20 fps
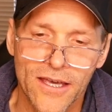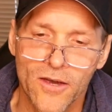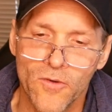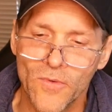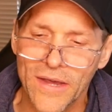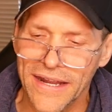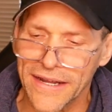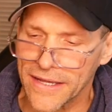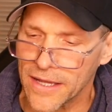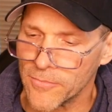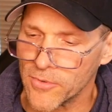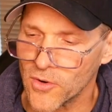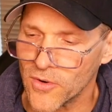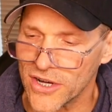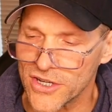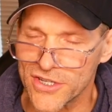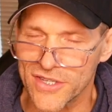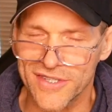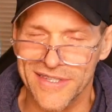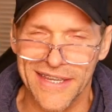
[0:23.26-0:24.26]
We had a couple
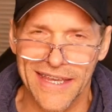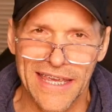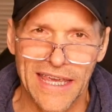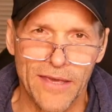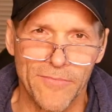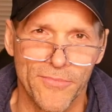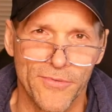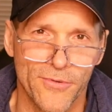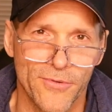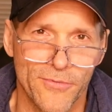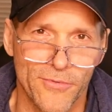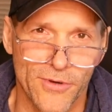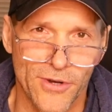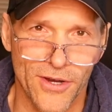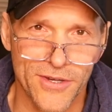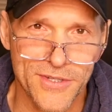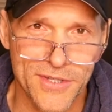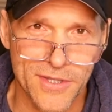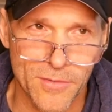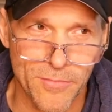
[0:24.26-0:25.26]
questions that came through in
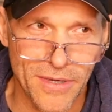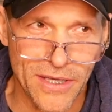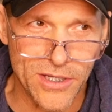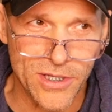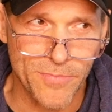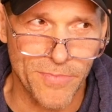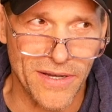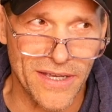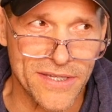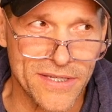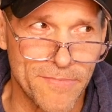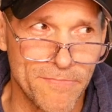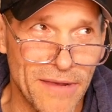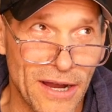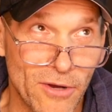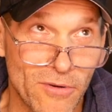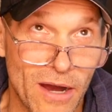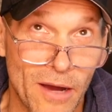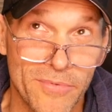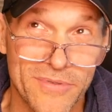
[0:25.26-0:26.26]
regards to the bench press.
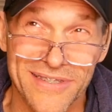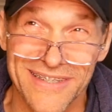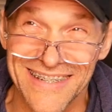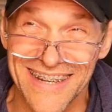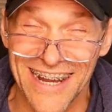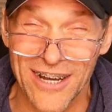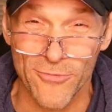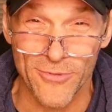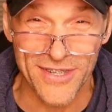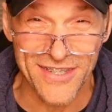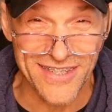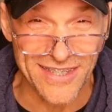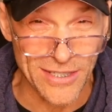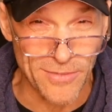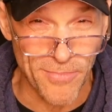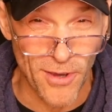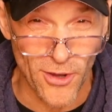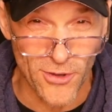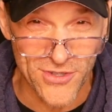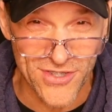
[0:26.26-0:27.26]
Mike Robertson and I recently
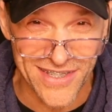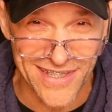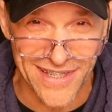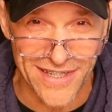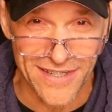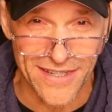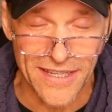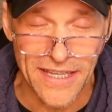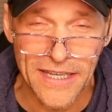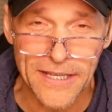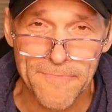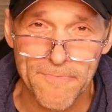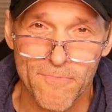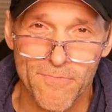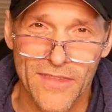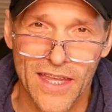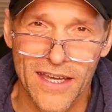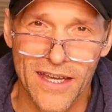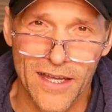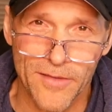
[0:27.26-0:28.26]
posted
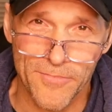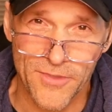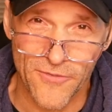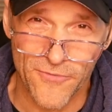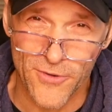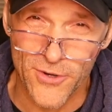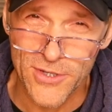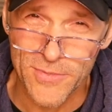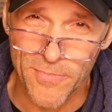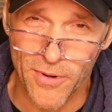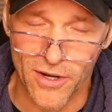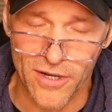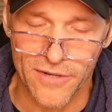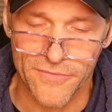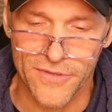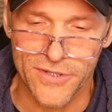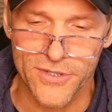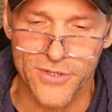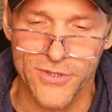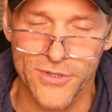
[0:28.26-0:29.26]
the first part of
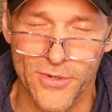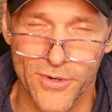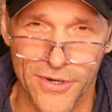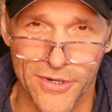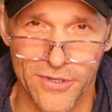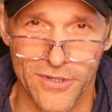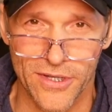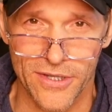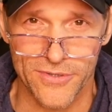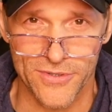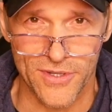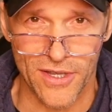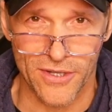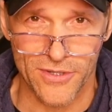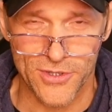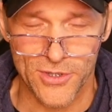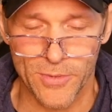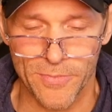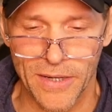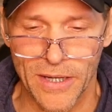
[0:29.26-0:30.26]
a tutorial on
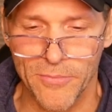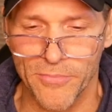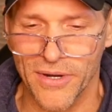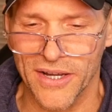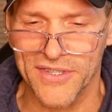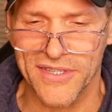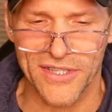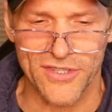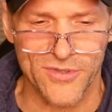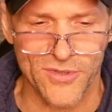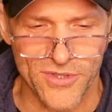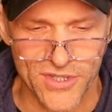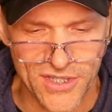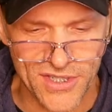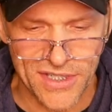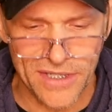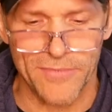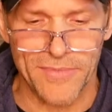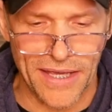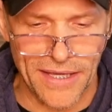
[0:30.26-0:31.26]
supine pressing, so it just
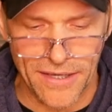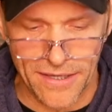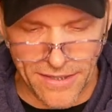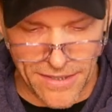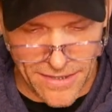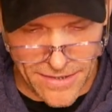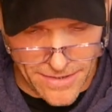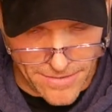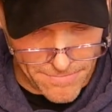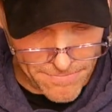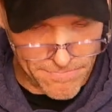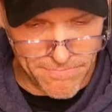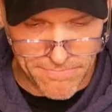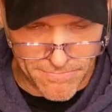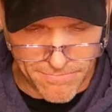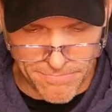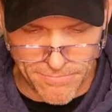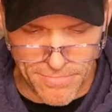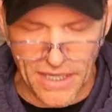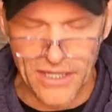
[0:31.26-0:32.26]
seemed like
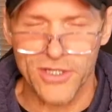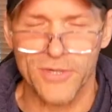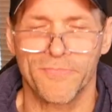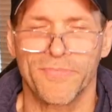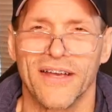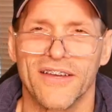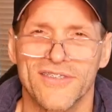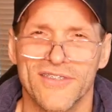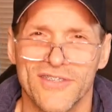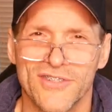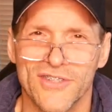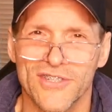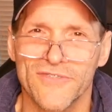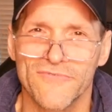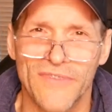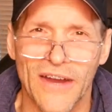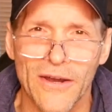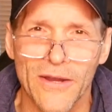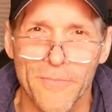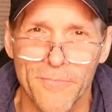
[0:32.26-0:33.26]
bench press is just
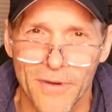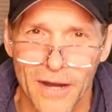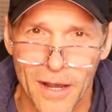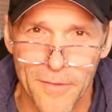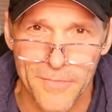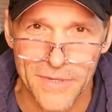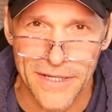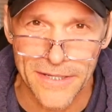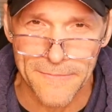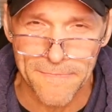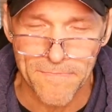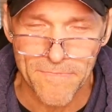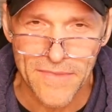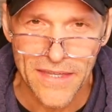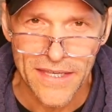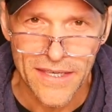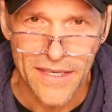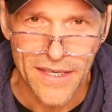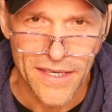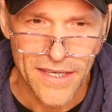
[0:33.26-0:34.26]
very prominent
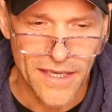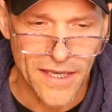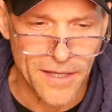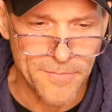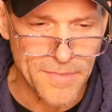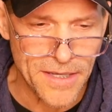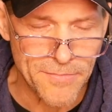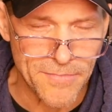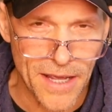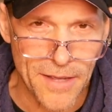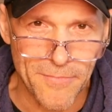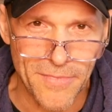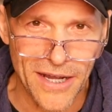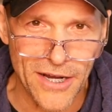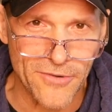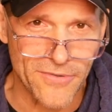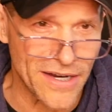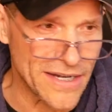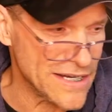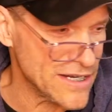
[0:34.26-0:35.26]
in my
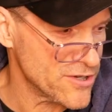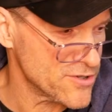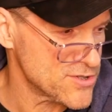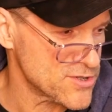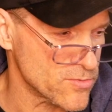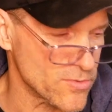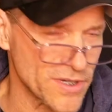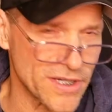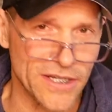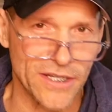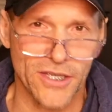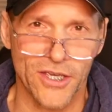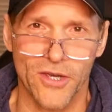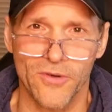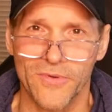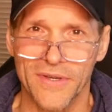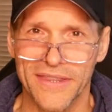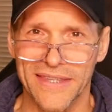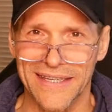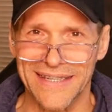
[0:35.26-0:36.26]
mind right now, so we're going to go
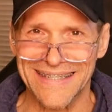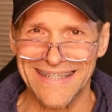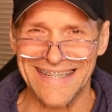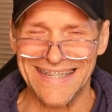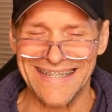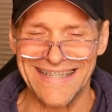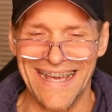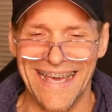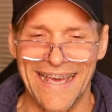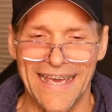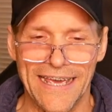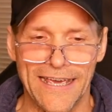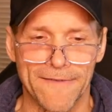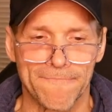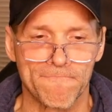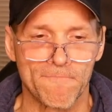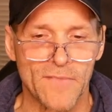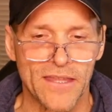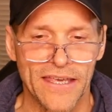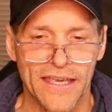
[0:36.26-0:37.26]
with it today,
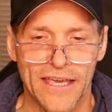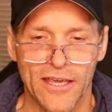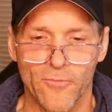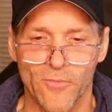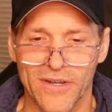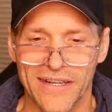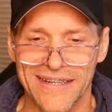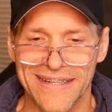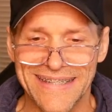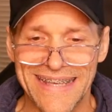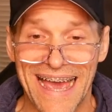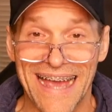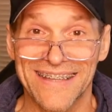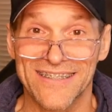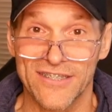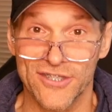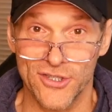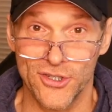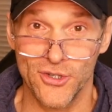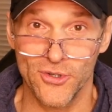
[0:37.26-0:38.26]
and we're going to
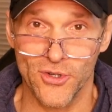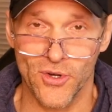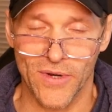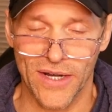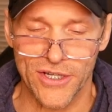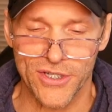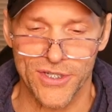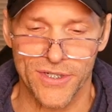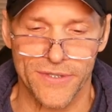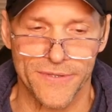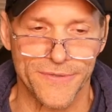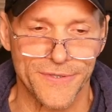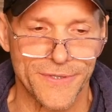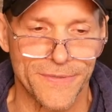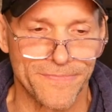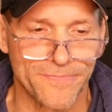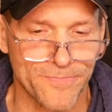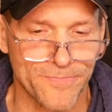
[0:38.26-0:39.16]
attack two questions